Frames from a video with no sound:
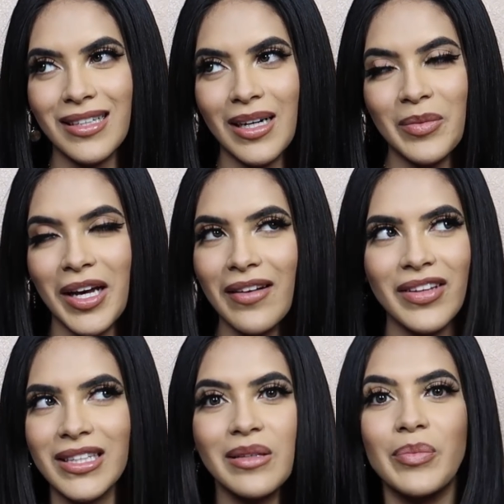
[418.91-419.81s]
I'm gonna have
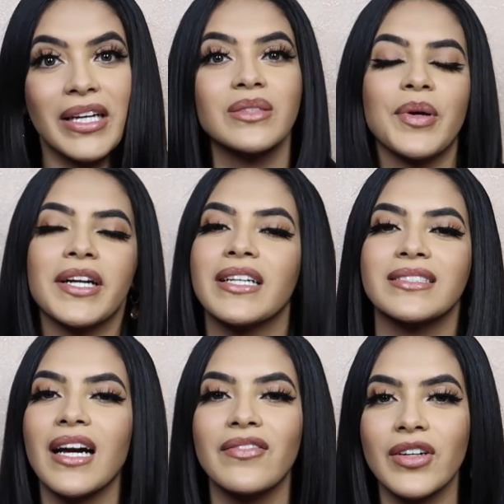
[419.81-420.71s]
like the best parties
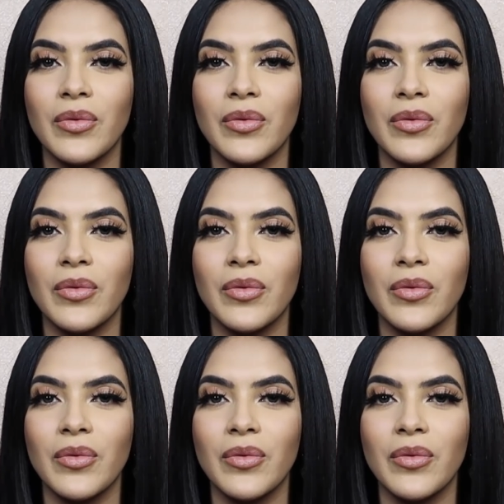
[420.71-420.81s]
ever